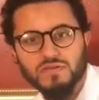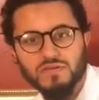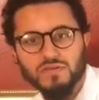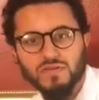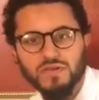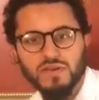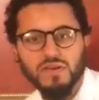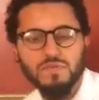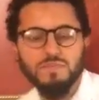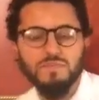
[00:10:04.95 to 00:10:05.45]

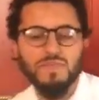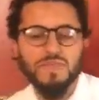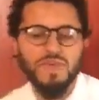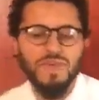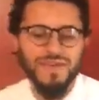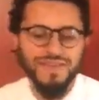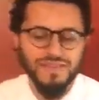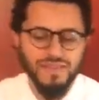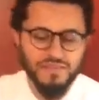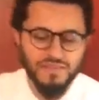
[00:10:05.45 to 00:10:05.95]
Okay?
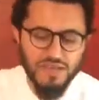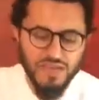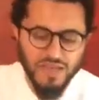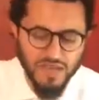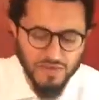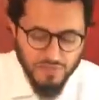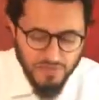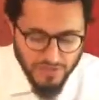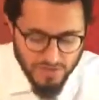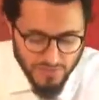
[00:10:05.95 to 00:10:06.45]
And the
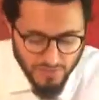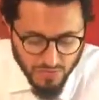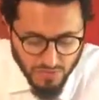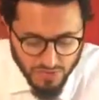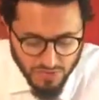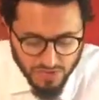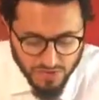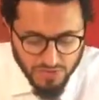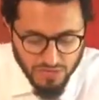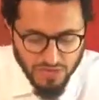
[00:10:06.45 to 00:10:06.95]
tabi' that
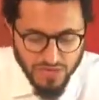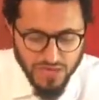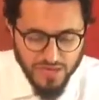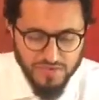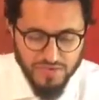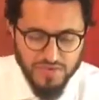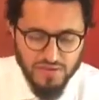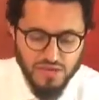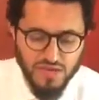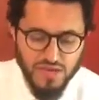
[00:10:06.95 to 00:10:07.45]
we're going to look
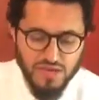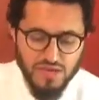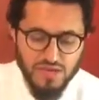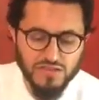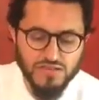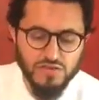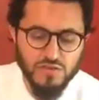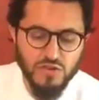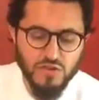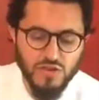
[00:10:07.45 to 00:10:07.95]
at today
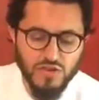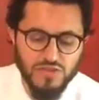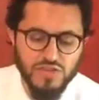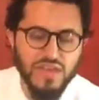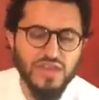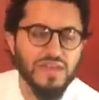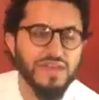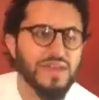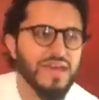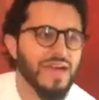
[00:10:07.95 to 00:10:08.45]
is called
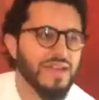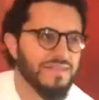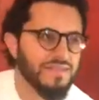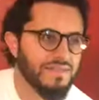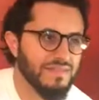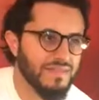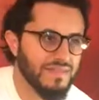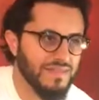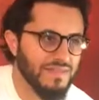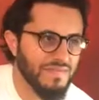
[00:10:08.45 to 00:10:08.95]
a
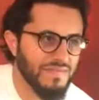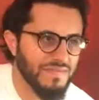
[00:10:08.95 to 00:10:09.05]
nat,